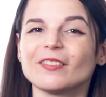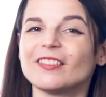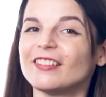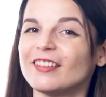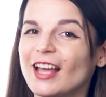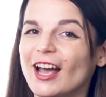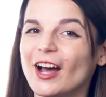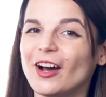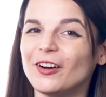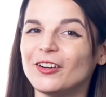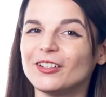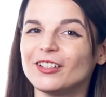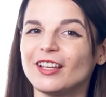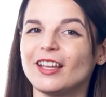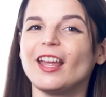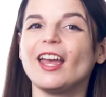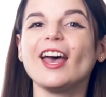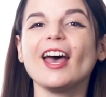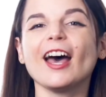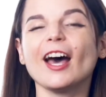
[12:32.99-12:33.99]
Now,
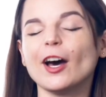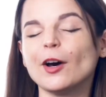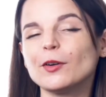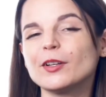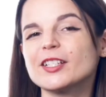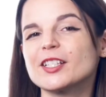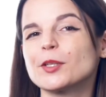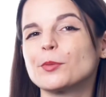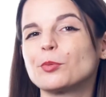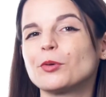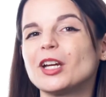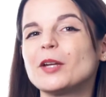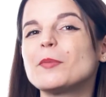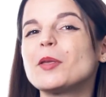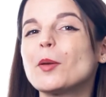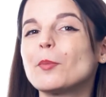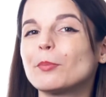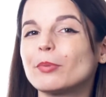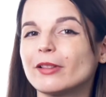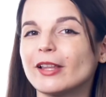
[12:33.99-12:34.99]
how does the
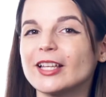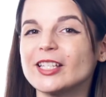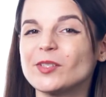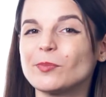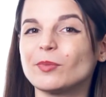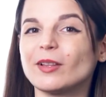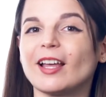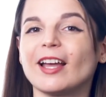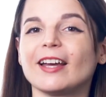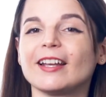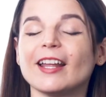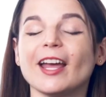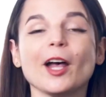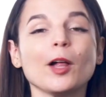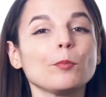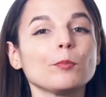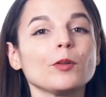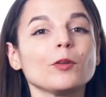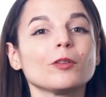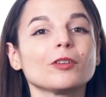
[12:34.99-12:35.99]
Premium Plus plan
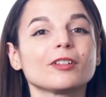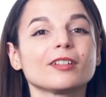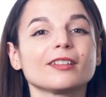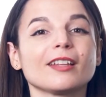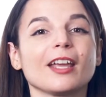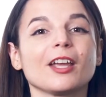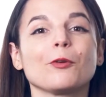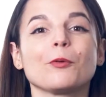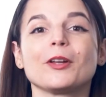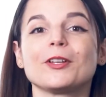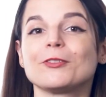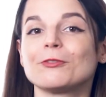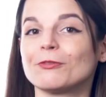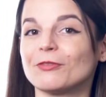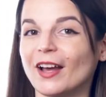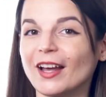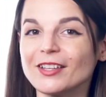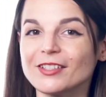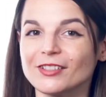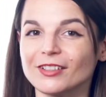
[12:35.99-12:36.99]
help you learn a language
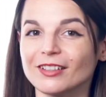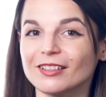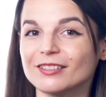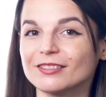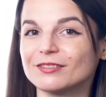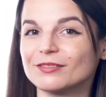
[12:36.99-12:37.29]
faster?